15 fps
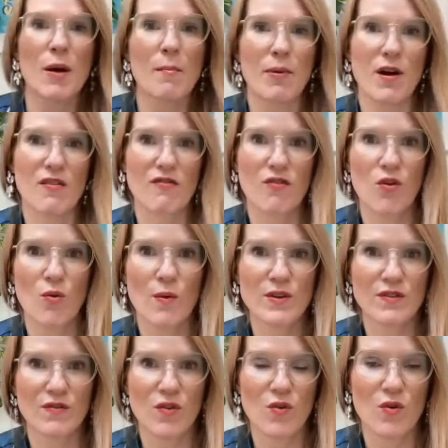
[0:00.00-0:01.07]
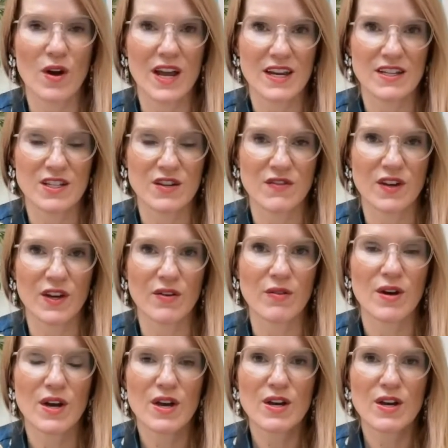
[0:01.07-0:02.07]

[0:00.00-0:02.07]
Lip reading: put forward for interview.